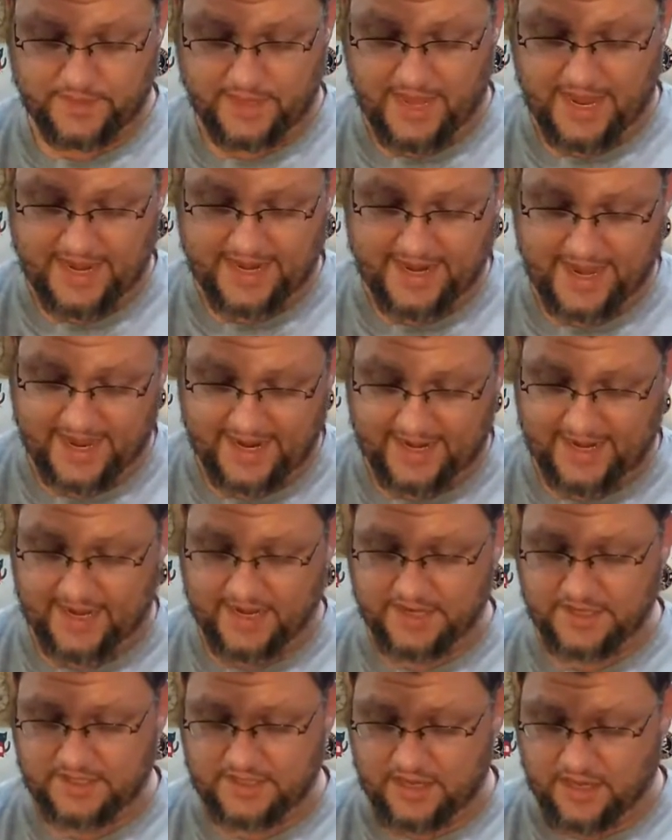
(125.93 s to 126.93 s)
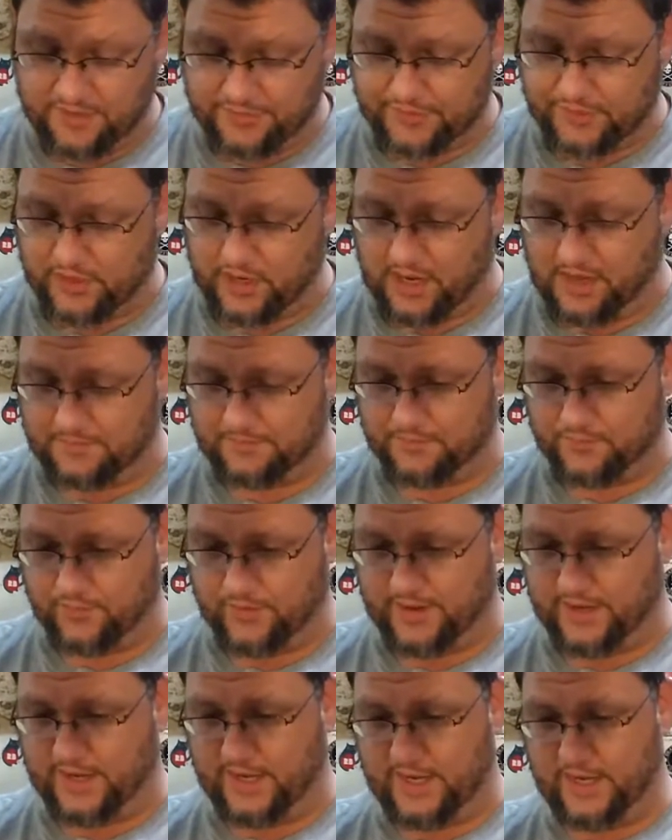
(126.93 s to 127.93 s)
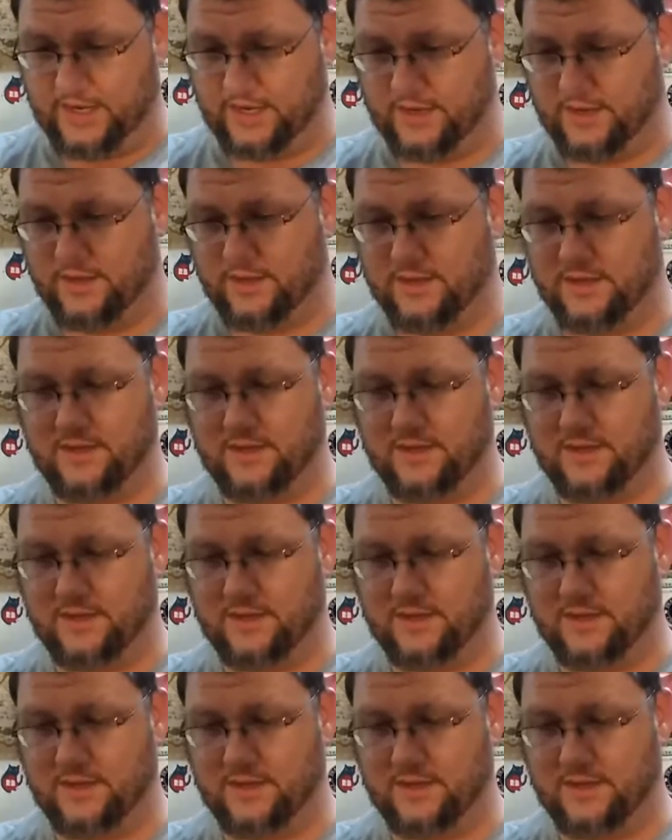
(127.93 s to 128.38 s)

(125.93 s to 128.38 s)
I got another upgrade.